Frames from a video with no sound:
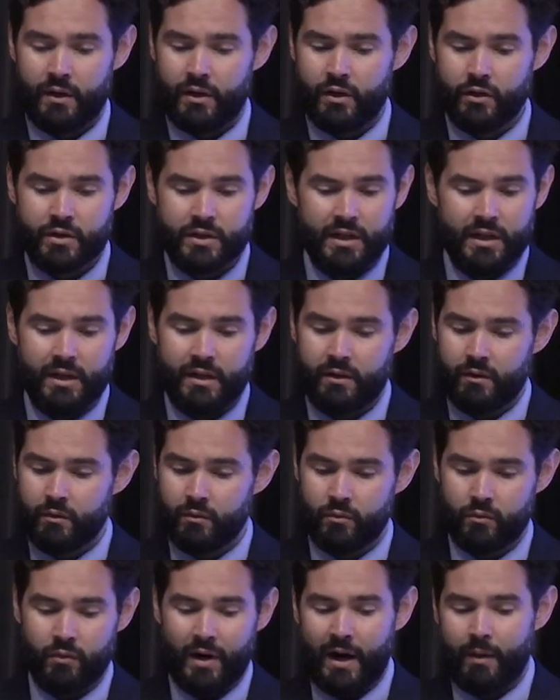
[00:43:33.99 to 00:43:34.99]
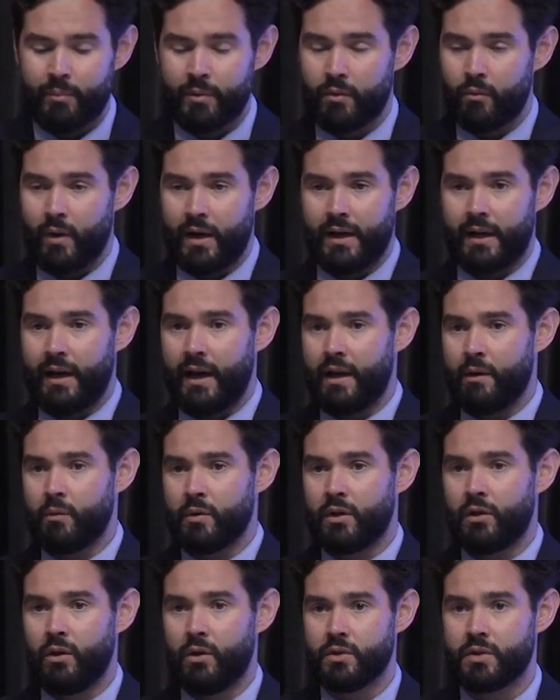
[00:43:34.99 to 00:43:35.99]
You see rapid weight gain
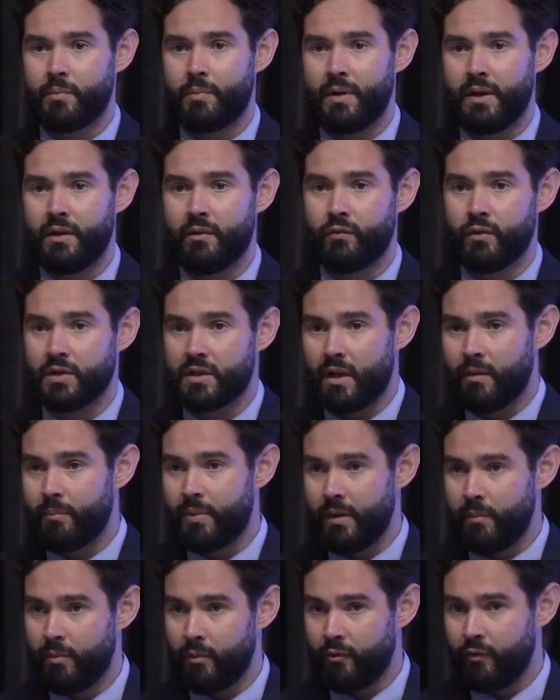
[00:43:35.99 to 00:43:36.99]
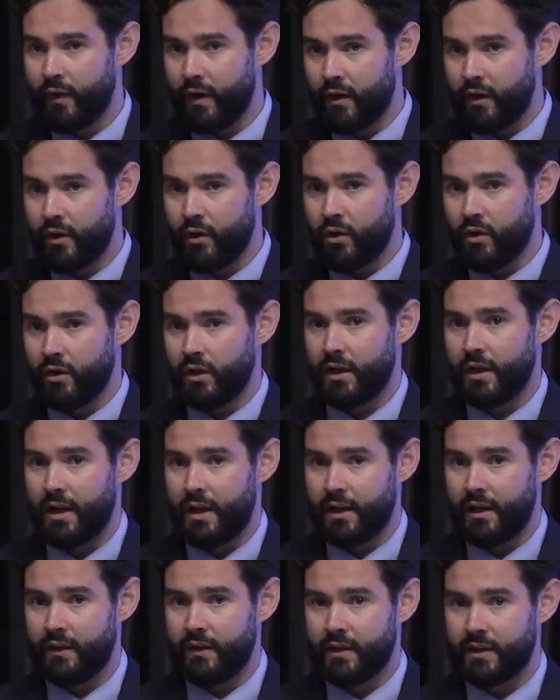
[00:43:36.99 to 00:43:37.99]
with clozapine for some people very early
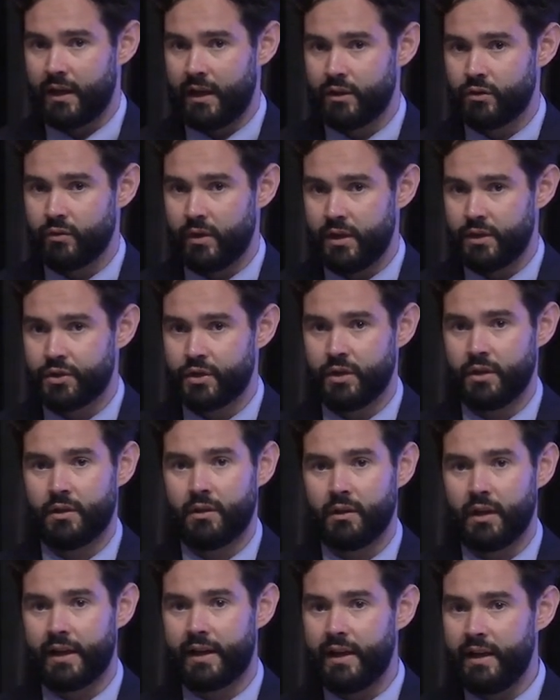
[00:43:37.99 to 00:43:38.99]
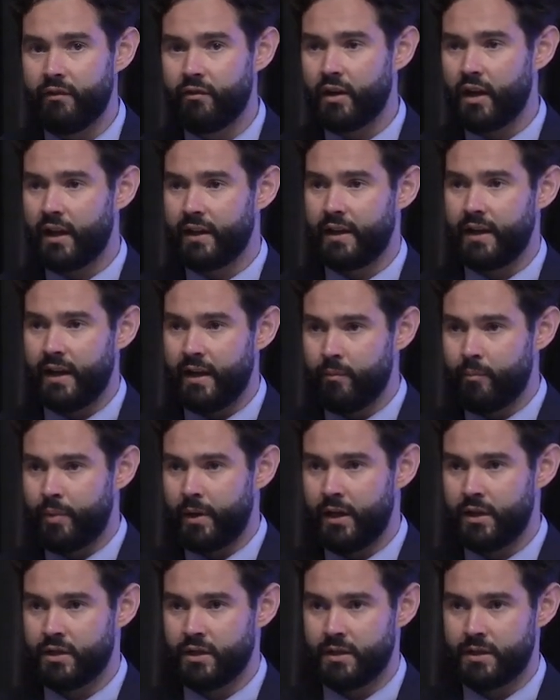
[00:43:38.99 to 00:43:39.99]
on in the titration, like even on the
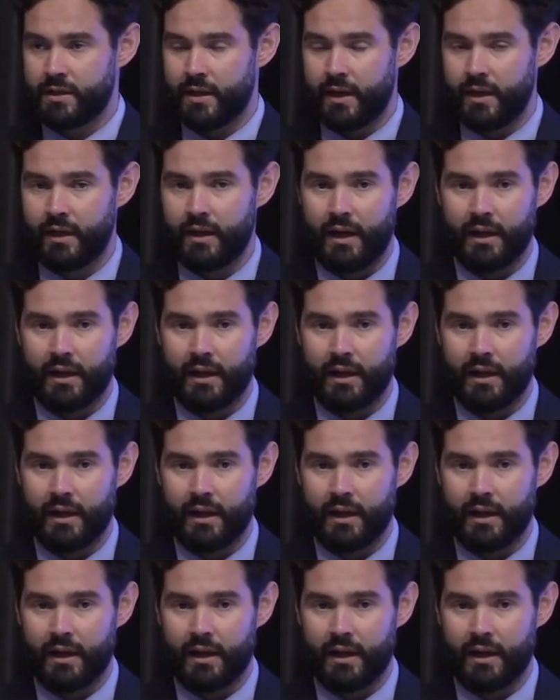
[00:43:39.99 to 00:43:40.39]
inpatient setting.